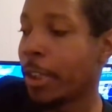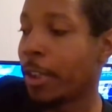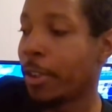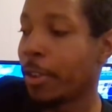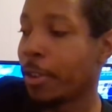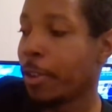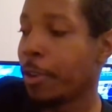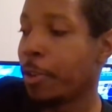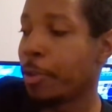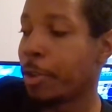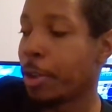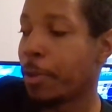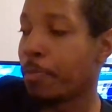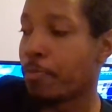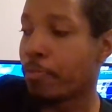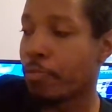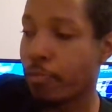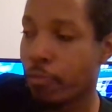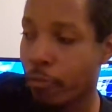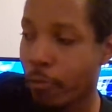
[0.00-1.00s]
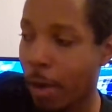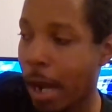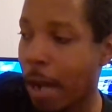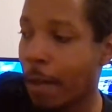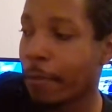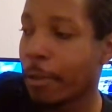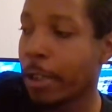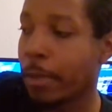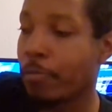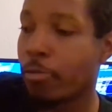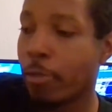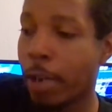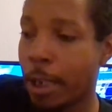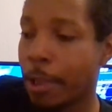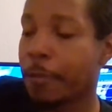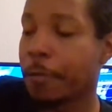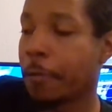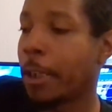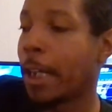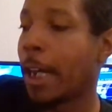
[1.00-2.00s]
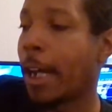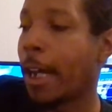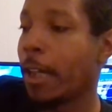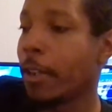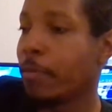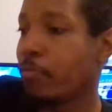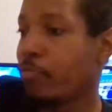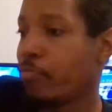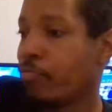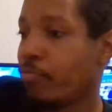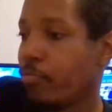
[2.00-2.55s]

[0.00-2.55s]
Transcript: and you should probably brace for that